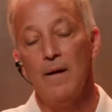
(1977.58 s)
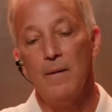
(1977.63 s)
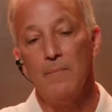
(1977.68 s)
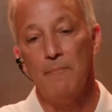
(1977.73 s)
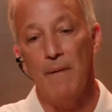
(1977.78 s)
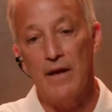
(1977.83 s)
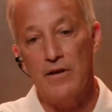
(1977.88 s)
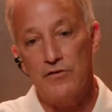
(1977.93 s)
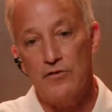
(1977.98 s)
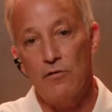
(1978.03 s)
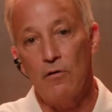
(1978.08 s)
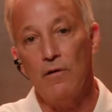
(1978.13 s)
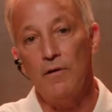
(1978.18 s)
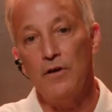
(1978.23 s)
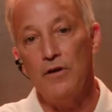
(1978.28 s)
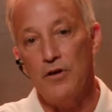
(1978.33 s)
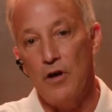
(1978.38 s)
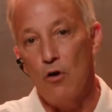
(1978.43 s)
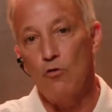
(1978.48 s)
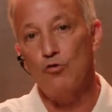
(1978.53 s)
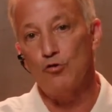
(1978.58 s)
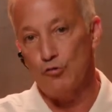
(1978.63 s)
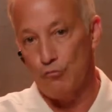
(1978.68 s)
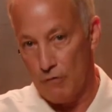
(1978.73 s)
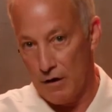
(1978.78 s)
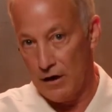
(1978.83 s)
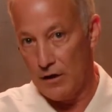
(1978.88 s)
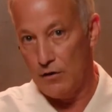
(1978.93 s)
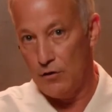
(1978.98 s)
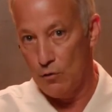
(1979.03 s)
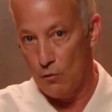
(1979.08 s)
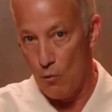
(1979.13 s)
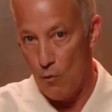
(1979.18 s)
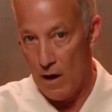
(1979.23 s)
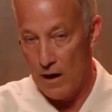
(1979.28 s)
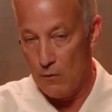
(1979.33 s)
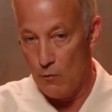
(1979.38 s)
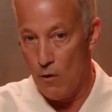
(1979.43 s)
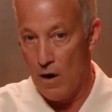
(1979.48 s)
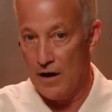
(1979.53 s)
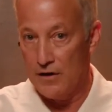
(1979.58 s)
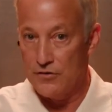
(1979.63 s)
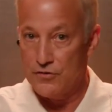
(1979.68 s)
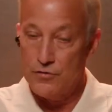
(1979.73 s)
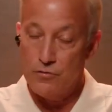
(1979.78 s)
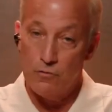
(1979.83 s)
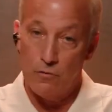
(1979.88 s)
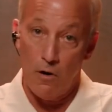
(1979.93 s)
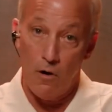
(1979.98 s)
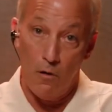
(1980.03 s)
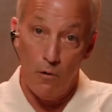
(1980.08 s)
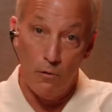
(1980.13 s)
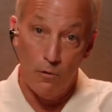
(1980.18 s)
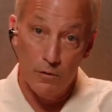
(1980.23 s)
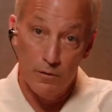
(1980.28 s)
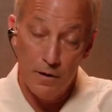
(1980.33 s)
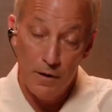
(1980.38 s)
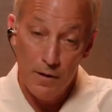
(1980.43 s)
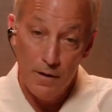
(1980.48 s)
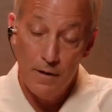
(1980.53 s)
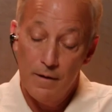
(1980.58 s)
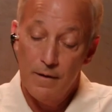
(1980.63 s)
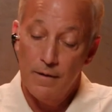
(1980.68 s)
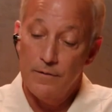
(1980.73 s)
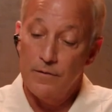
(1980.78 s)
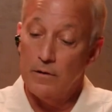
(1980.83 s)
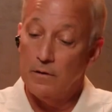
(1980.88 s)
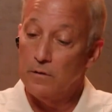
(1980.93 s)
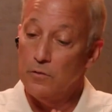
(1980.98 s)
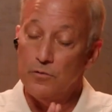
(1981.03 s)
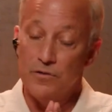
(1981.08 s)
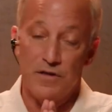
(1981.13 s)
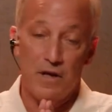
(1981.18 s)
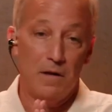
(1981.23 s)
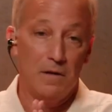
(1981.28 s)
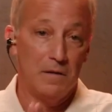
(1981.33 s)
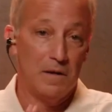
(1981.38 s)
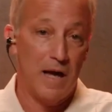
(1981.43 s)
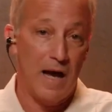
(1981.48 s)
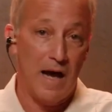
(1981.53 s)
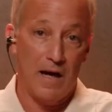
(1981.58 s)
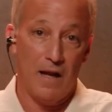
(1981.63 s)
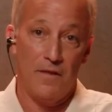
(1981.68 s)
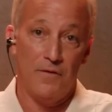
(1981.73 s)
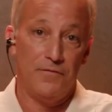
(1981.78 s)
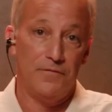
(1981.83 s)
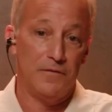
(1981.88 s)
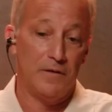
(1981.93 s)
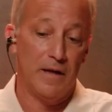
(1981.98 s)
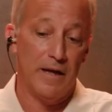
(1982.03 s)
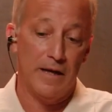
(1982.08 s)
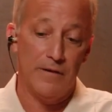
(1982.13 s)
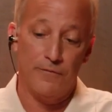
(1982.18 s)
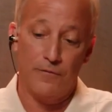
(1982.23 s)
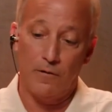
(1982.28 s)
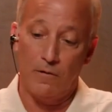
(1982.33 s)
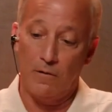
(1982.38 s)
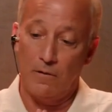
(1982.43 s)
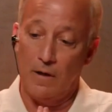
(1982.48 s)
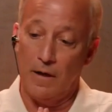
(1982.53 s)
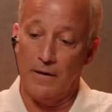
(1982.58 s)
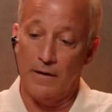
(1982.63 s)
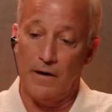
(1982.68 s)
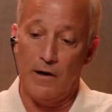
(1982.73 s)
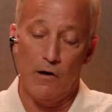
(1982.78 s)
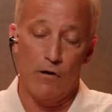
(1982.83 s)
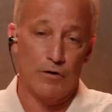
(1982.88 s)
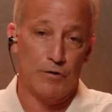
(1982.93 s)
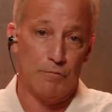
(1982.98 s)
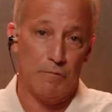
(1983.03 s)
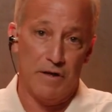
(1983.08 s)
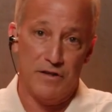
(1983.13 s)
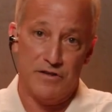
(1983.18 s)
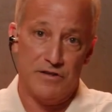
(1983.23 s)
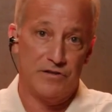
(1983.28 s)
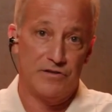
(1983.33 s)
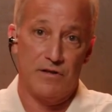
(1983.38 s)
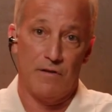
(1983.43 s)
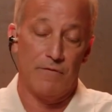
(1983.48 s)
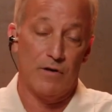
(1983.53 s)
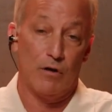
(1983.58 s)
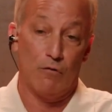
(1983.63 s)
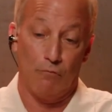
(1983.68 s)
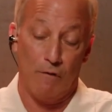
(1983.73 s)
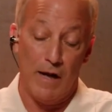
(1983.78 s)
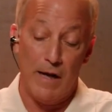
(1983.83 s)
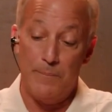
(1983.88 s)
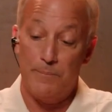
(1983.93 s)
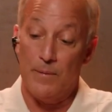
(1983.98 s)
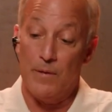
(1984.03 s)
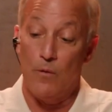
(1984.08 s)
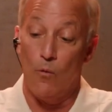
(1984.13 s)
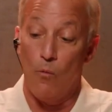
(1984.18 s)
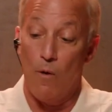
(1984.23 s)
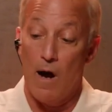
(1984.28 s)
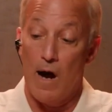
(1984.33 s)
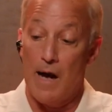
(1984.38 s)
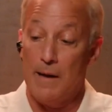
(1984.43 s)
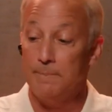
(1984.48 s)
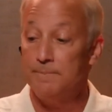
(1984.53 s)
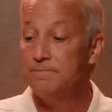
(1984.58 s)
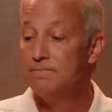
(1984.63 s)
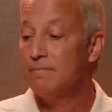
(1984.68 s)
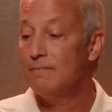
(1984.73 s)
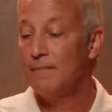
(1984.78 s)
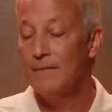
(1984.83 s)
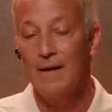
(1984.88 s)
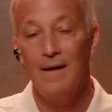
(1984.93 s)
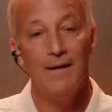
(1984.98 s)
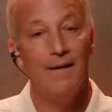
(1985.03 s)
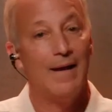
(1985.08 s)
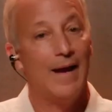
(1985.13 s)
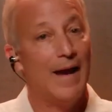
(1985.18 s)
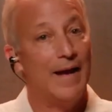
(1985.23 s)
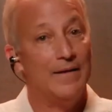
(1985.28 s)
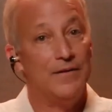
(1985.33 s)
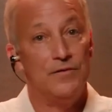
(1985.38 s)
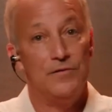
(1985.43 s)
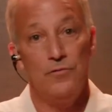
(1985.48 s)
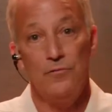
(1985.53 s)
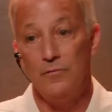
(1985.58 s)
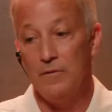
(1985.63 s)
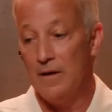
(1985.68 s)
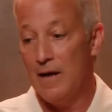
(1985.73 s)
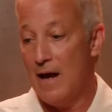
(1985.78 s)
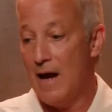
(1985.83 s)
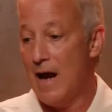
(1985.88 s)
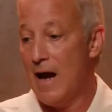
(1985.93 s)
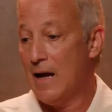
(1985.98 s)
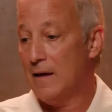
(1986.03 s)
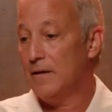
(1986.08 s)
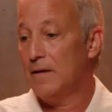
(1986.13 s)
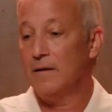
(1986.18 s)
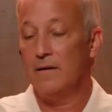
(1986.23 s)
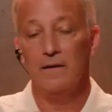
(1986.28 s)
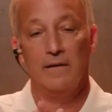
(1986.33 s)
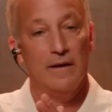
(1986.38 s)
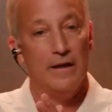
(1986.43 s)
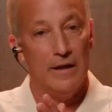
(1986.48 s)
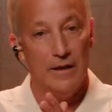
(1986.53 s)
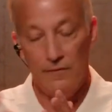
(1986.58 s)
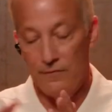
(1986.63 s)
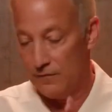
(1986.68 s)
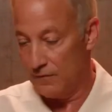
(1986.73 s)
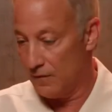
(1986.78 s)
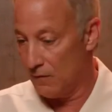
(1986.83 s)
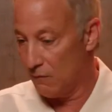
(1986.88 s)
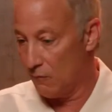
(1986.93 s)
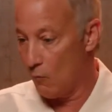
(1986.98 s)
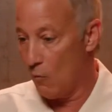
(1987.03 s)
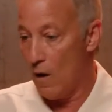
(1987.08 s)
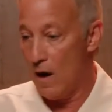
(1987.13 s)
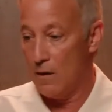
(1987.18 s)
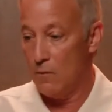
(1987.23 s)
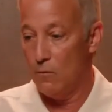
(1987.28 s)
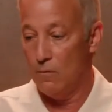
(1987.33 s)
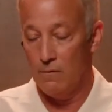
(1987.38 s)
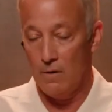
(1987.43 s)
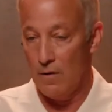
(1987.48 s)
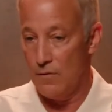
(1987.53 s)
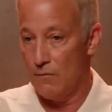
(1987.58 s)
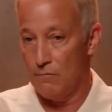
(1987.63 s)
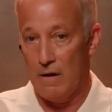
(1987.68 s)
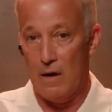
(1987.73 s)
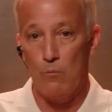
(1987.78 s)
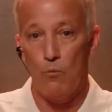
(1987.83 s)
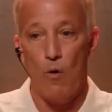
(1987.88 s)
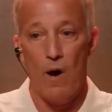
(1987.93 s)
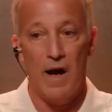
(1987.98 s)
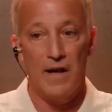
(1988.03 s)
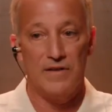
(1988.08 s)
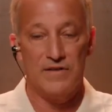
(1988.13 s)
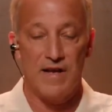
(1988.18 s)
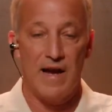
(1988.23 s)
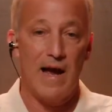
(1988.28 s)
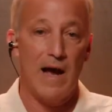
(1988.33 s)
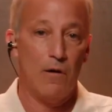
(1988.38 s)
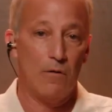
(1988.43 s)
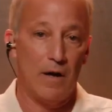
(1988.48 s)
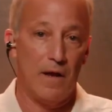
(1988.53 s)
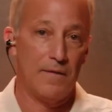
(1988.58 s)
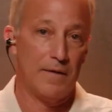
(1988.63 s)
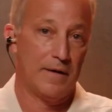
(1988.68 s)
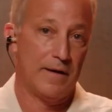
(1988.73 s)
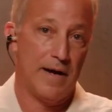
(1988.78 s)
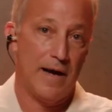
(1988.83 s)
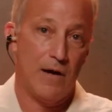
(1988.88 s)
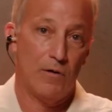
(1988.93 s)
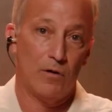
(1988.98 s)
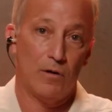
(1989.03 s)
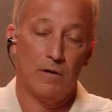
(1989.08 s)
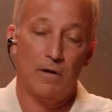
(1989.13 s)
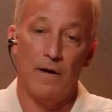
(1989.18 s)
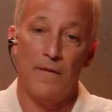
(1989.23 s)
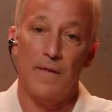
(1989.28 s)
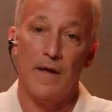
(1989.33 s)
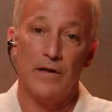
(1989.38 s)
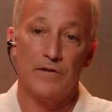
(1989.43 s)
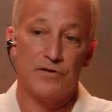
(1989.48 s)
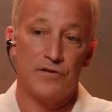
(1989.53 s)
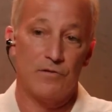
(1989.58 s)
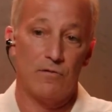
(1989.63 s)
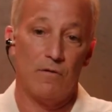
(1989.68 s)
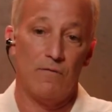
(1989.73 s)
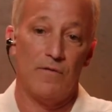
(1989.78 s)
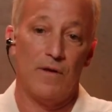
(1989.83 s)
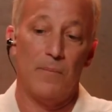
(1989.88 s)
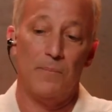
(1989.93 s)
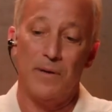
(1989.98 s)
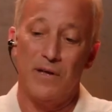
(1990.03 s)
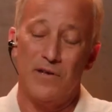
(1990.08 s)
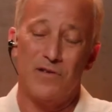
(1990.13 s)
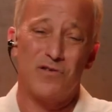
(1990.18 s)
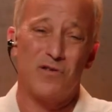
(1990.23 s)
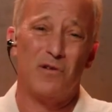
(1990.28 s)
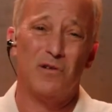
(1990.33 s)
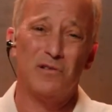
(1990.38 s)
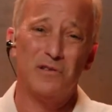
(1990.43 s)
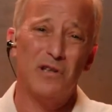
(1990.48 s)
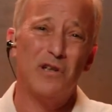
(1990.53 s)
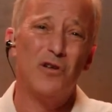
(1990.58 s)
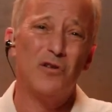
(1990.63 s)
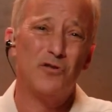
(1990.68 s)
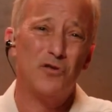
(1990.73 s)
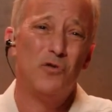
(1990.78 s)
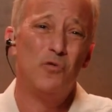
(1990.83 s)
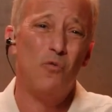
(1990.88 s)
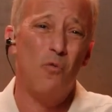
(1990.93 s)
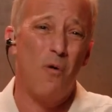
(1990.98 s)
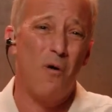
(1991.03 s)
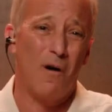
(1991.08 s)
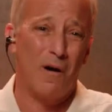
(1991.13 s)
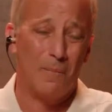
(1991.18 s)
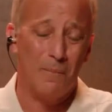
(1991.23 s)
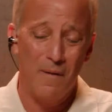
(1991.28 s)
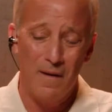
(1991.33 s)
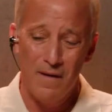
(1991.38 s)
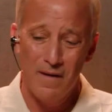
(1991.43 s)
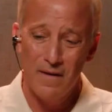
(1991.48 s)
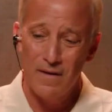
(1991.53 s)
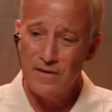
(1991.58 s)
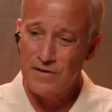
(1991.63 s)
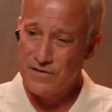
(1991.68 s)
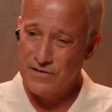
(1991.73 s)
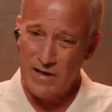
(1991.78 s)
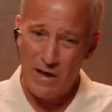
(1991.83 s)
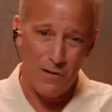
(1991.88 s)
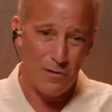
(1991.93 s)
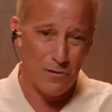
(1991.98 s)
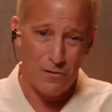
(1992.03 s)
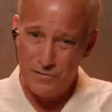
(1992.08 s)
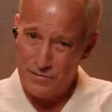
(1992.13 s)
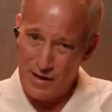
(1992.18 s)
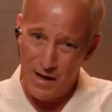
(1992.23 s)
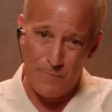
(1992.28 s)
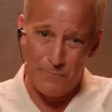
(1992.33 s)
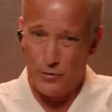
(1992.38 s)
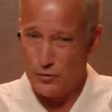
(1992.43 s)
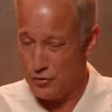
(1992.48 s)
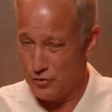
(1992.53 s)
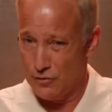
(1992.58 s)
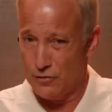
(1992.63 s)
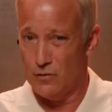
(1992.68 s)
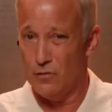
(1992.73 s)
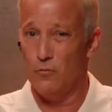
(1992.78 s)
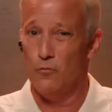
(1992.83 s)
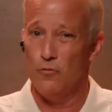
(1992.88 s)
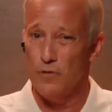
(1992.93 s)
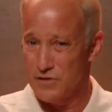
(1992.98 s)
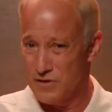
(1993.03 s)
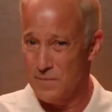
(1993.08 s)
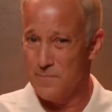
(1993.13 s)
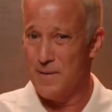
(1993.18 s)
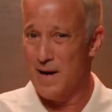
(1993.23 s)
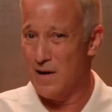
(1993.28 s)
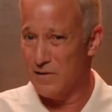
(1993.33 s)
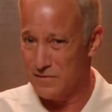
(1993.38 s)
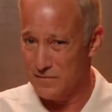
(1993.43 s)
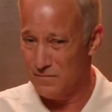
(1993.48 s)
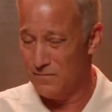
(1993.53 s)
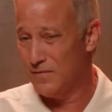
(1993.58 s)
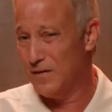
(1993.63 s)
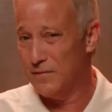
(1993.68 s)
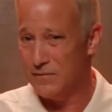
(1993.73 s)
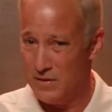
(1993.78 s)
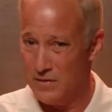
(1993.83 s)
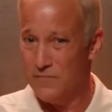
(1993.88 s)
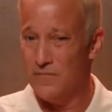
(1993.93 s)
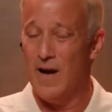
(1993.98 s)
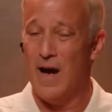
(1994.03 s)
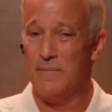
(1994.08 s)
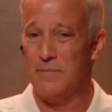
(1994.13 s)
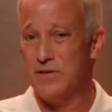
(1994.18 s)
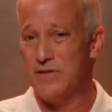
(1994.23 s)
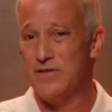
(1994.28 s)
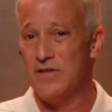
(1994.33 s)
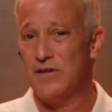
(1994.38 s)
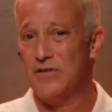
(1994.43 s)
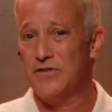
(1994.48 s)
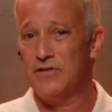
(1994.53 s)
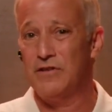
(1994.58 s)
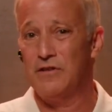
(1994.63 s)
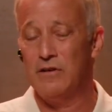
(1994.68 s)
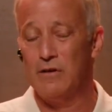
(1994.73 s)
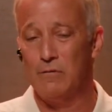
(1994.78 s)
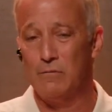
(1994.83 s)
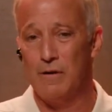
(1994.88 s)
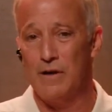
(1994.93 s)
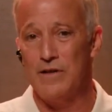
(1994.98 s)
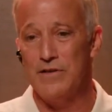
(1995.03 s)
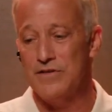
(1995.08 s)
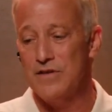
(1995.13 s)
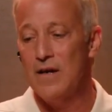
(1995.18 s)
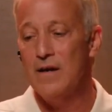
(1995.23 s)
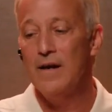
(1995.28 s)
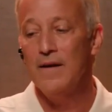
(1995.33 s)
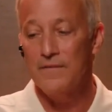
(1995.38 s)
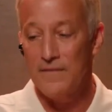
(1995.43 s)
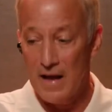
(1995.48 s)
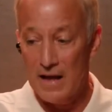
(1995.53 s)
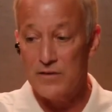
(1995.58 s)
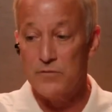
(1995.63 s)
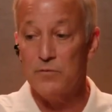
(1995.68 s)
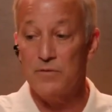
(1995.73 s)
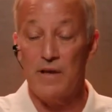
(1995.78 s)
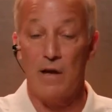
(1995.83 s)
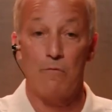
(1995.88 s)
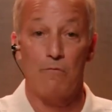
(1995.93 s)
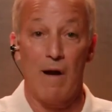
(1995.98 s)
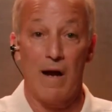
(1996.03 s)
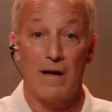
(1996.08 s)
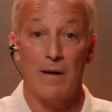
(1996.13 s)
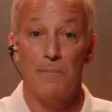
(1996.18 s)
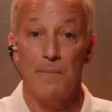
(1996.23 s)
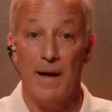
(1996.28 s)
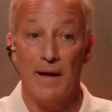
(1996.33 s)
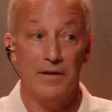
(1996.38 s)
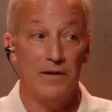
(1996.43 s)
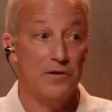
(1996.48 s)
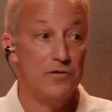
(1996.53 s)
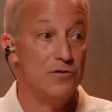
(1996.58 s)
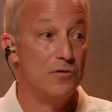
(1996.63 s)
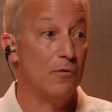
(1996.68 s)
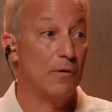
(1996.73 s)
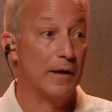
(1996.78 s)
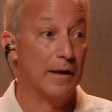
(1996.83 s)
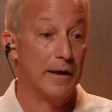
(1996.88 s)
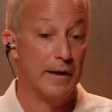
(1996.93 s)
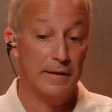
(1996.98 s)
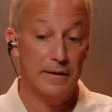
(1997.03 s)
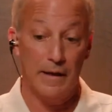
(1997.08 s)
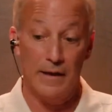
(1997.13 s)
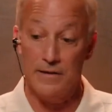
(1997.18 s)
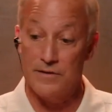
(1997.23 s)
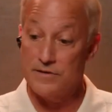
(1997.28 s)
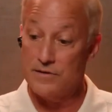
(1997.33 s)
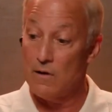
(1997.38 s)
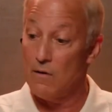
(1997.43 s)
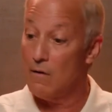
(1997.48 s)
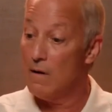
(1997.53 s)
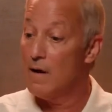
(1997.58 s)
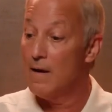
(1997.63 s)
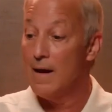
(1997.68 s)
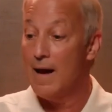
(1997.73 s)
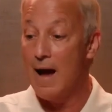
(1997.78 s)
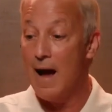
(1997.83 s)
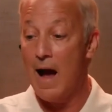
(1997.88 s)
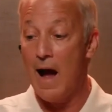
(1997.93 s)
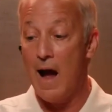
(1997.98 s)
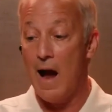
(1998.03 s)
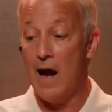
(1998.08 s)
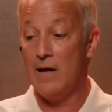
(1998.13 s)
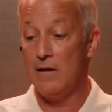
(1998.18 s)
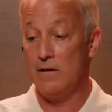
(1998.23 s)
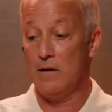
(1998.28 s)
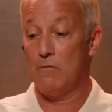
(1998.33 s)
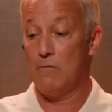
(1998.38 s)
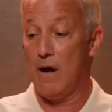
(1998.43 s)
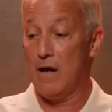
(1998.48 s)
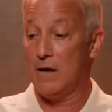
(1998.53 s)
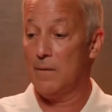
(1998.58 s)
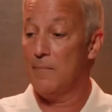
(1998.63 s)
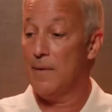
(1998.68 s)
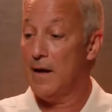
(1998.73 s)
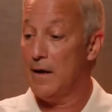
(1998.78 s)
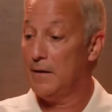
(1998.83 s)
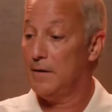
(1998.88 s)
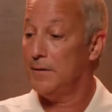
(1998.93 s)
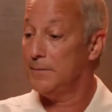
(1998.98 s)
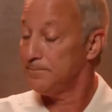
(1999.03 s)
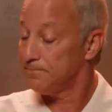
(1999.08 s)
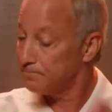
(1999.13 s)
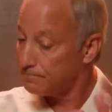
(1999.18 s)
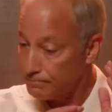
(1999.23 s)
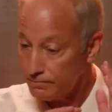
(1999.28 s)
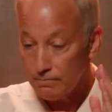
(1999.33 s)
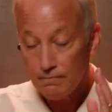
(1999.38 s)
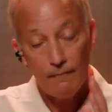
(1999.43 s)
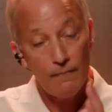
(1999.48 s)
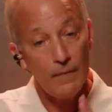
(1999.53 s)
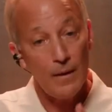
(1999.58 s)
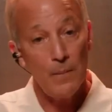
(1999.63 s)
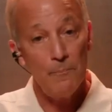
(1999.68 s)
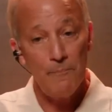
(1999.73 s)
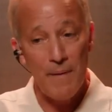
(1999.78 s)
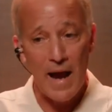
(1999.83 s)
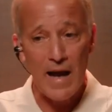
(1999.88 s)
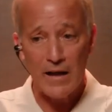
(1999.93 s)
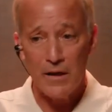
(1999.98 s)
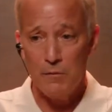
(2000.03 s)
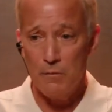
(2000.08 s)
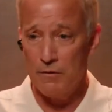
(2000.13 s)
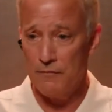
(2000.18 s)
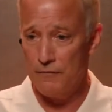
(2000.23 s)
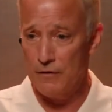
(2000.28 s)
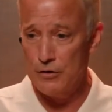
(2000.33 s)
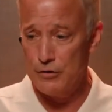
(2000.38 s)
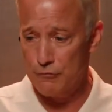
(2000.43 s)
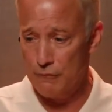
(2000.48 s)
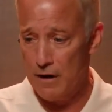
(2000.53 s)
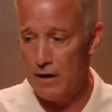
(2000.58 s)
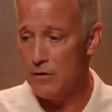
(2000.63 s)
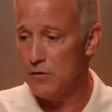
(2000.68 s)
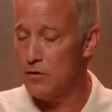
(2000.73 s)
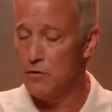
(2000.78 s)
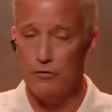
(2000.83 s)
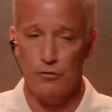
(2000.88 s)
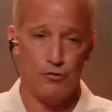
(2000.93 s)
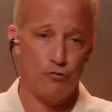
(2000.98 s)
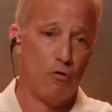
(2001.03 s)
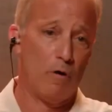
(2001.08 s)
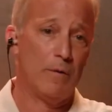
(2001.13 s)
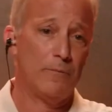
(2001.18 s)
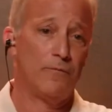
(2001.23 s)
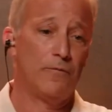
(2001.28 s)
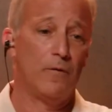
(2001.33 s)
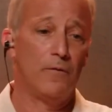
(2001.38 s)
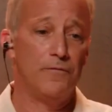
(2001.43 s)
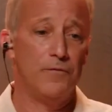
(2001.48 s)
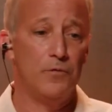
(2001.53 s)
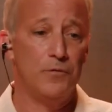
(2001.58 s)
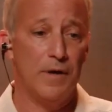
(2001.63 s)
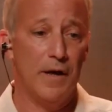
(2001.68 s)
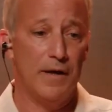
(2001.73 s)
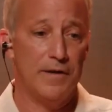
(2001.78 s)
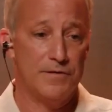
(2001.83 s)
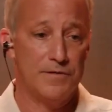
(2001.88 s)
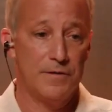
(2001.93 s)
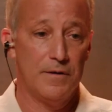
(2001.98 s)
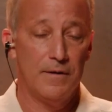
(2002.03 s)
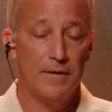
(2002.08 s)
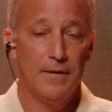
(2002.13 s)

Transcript: Make certain you don't drink your white wines too cold. You'll lose a lot of the flavor and the characteristics of the grape and the wine. And do not leave the red wines out on the counter and then serve them because they're a little too warm. Cellar temperature was about 55 to 60 degrees. That's what they recommended doing it. And so highly recommend. Back in the refrigerator, you'll enjoy them for a few days.